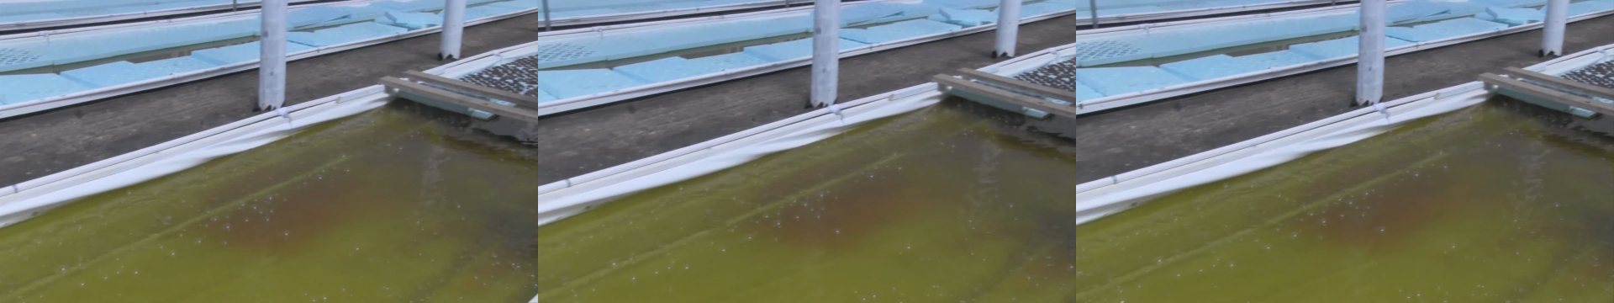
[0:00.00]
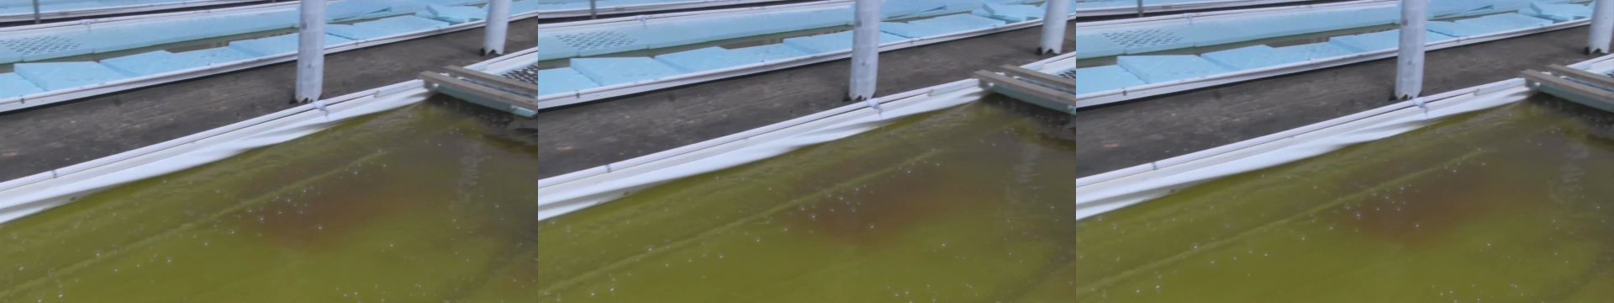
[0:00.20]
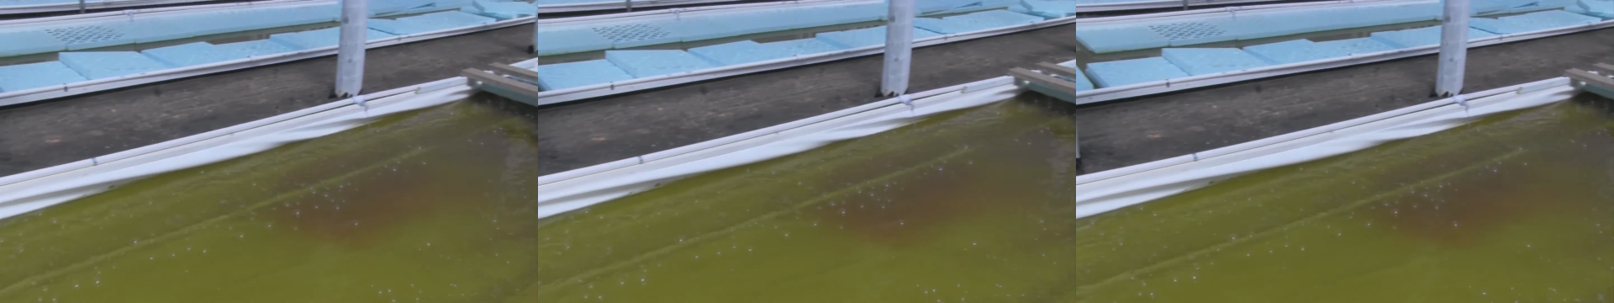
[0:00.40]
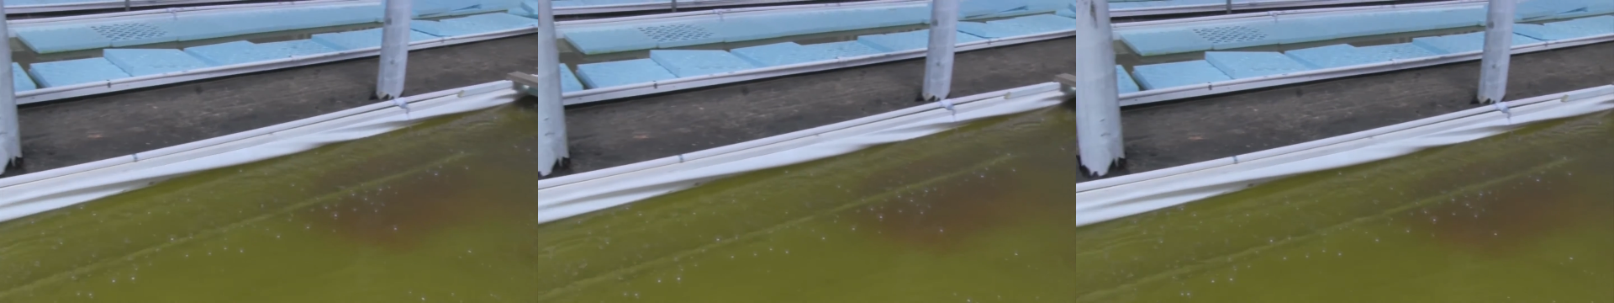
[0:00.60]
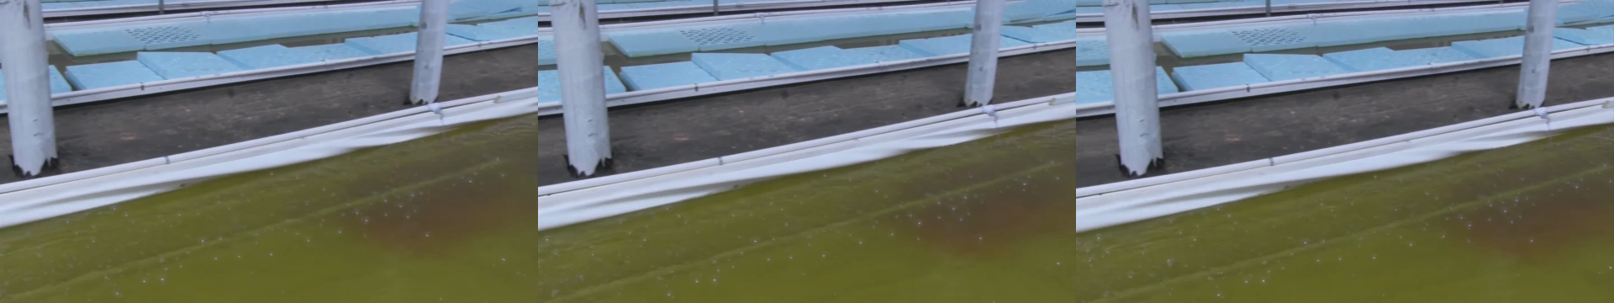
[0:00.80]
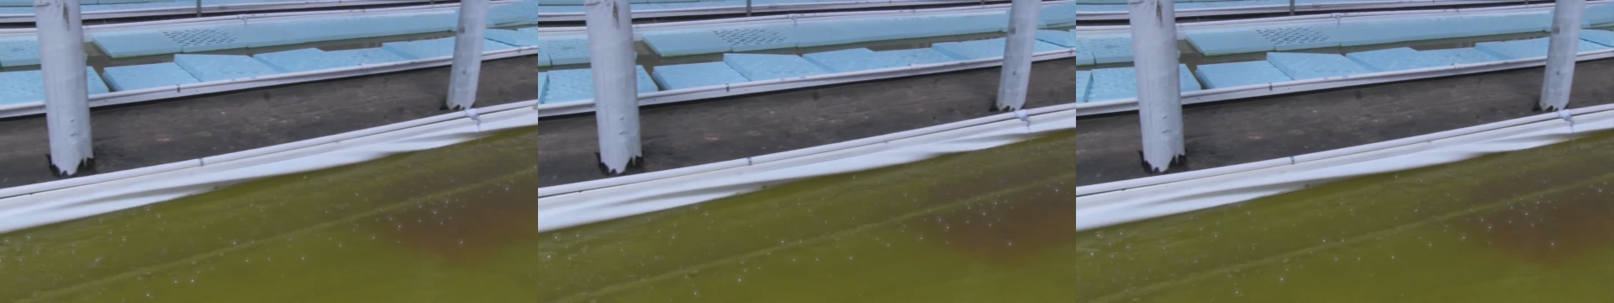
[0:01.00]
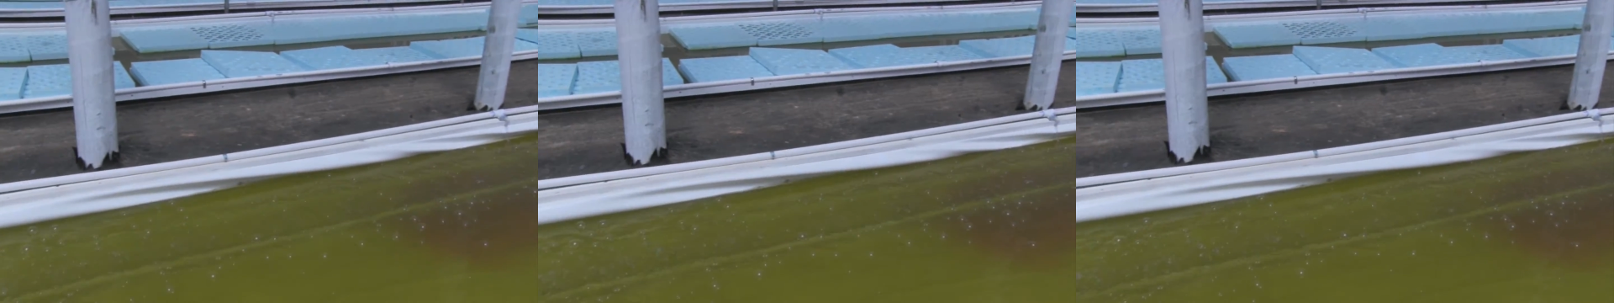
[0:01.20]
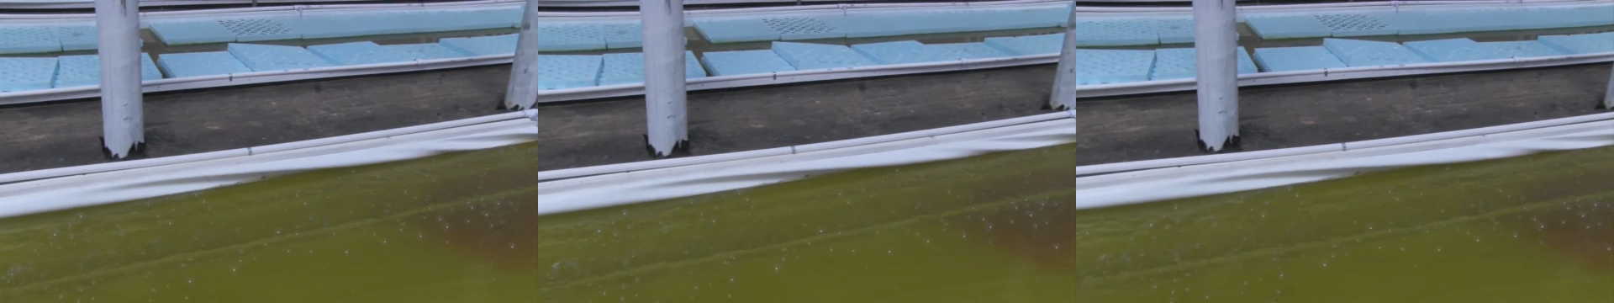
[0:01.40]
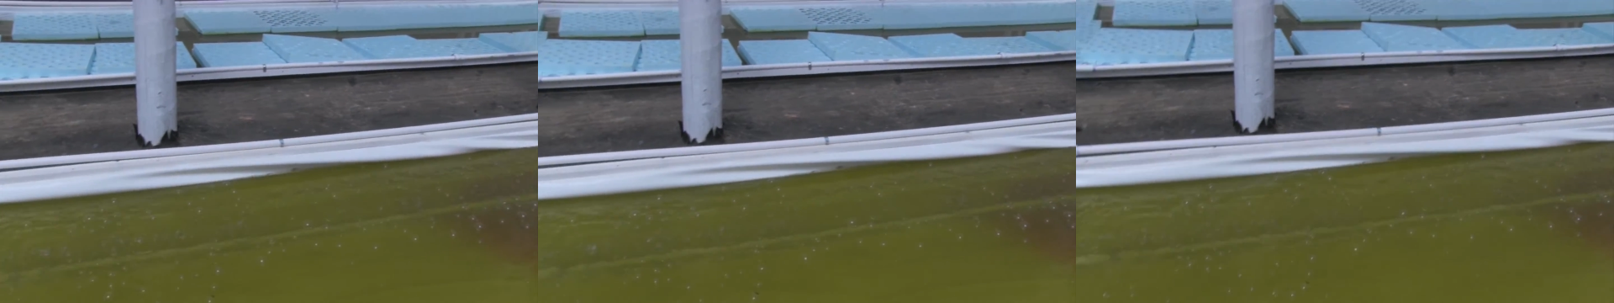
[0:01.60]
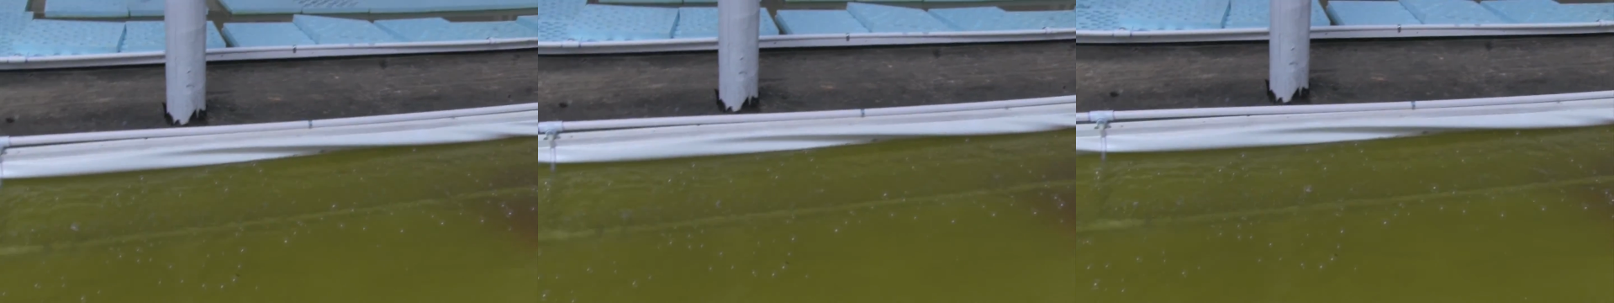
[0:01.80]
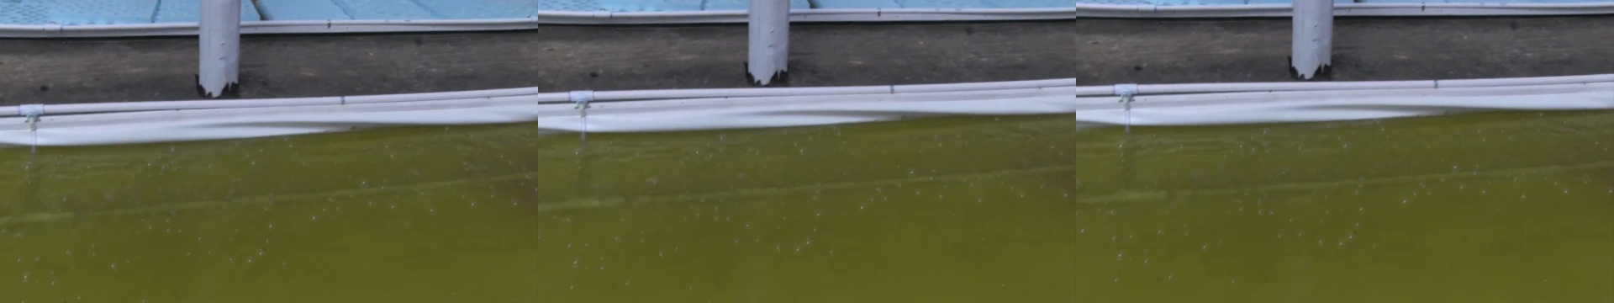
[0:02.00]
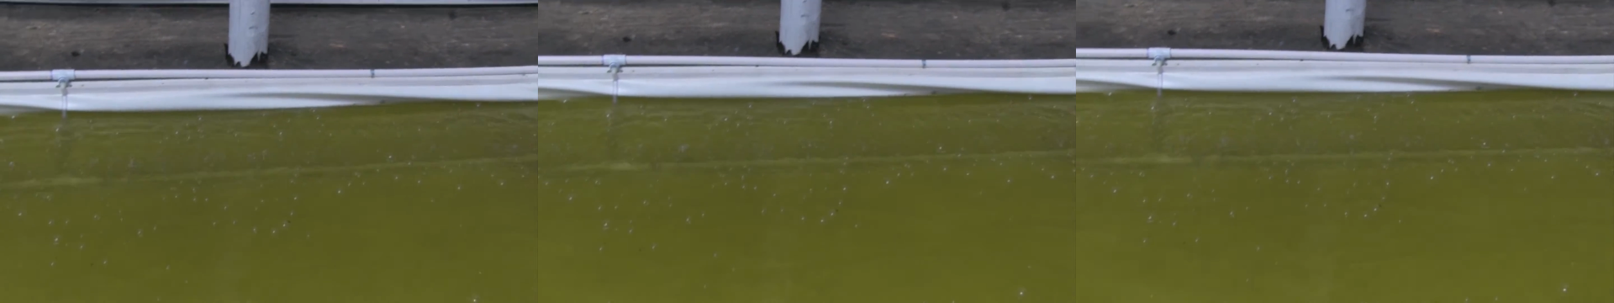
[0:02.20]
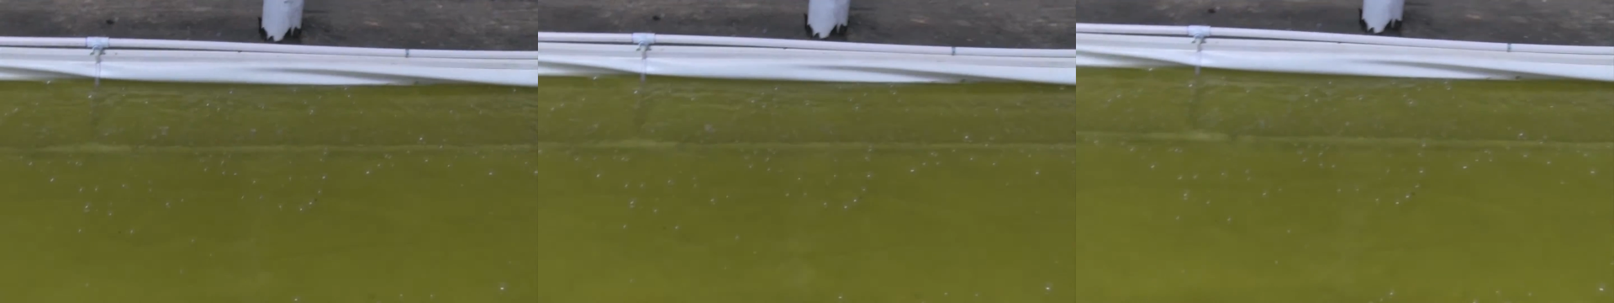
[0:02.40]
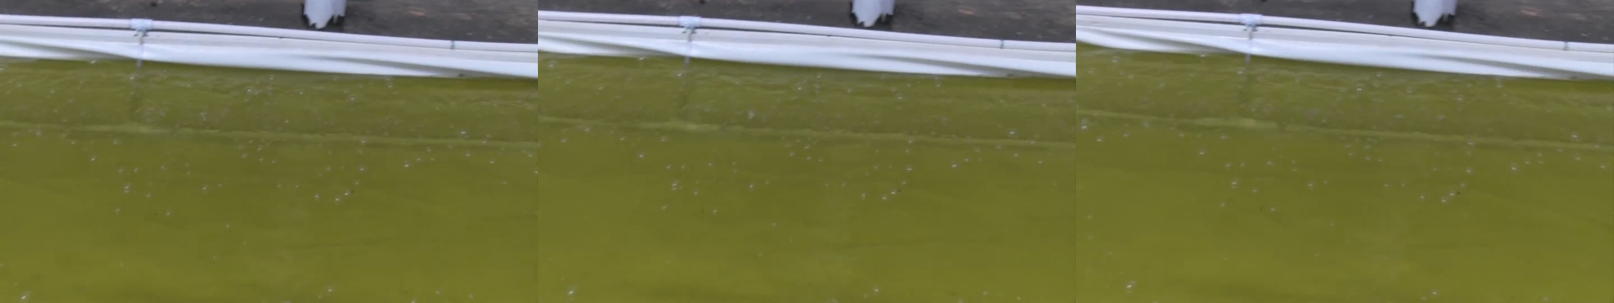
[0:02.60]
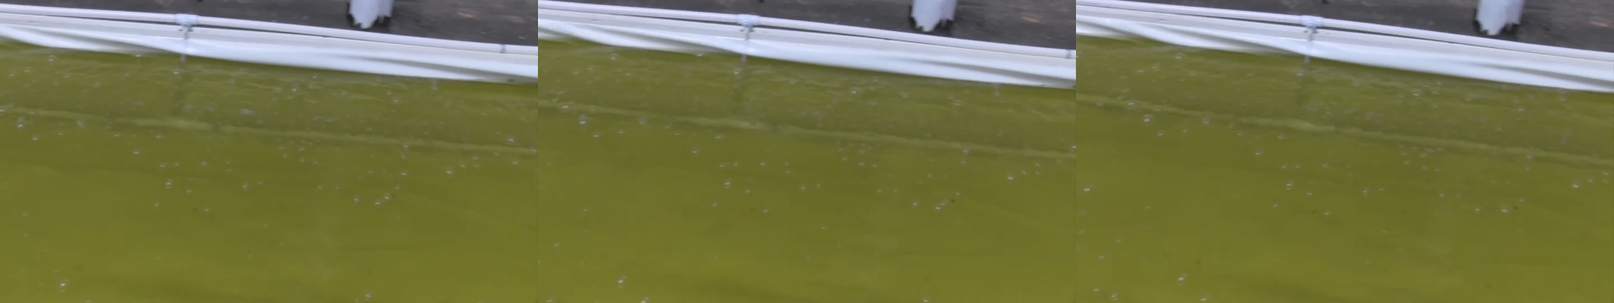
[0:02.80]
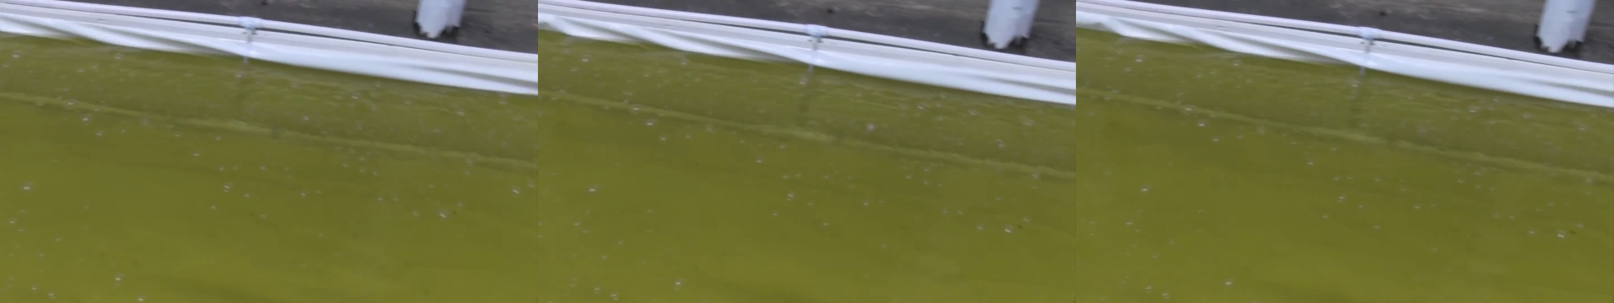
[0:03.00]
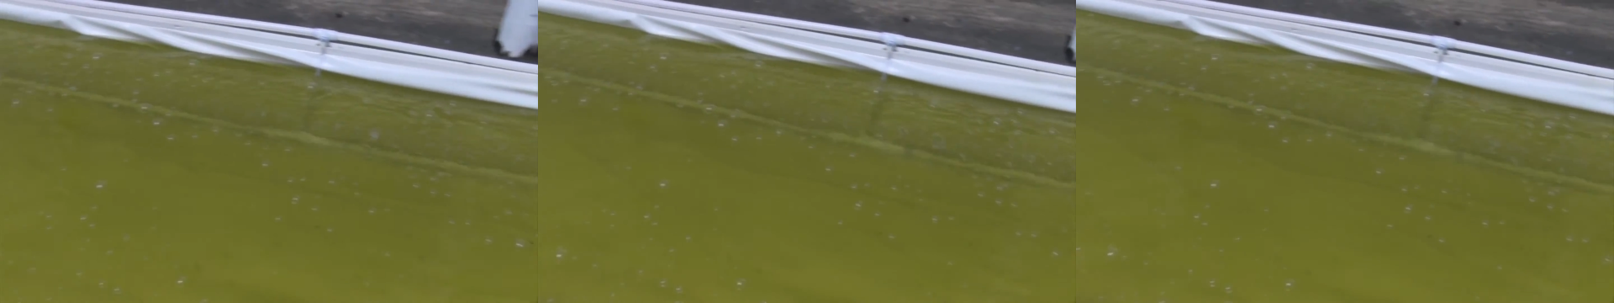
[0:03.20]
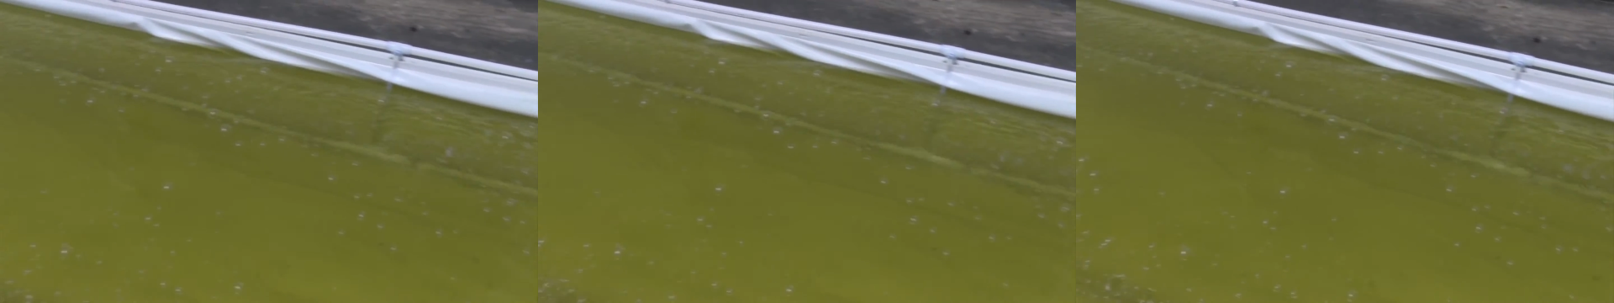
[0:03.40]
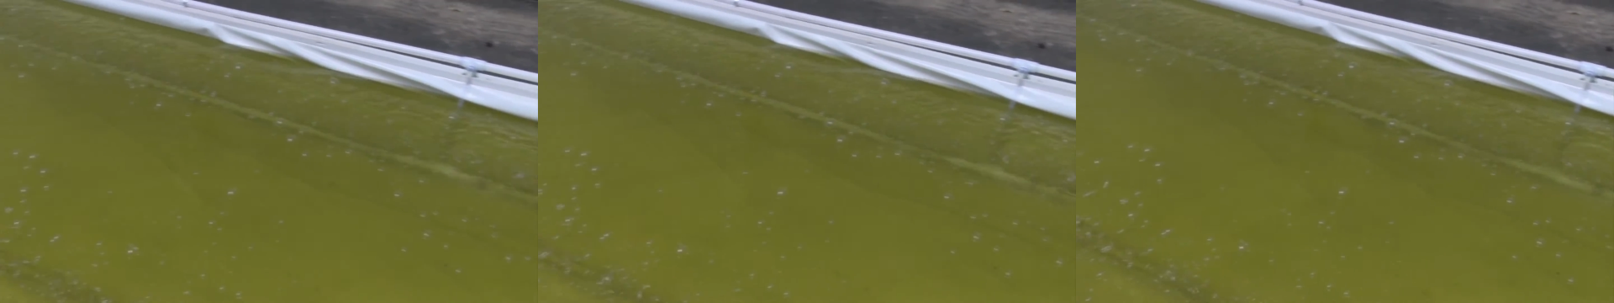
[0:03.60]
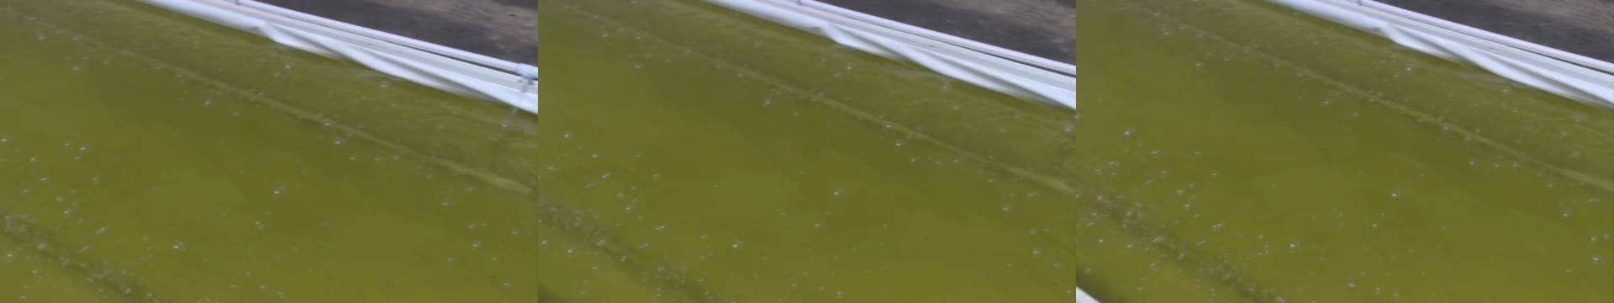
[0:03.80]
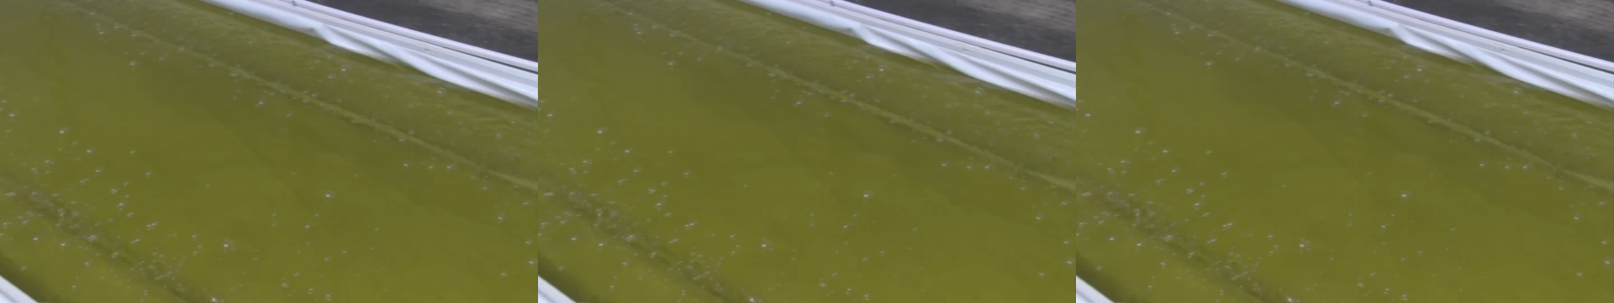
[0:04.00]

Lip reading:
No face is visible, so there are no lips to read.